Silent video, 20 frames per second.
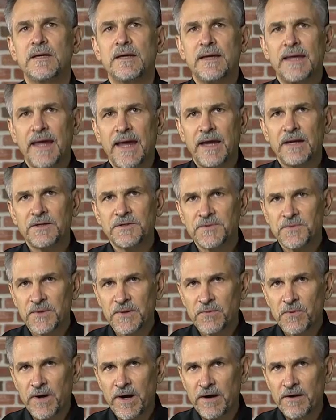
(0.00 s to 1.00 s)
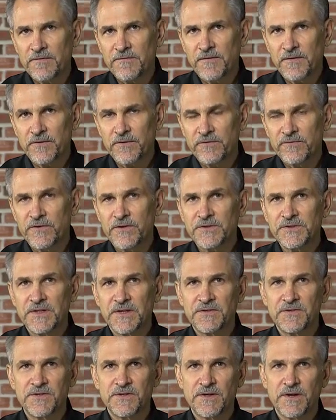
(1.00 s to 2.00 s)
CAD is required for reverse
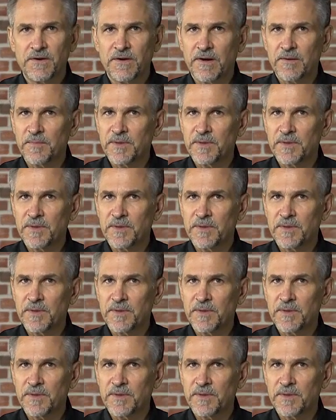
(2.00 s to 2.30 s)
engineering,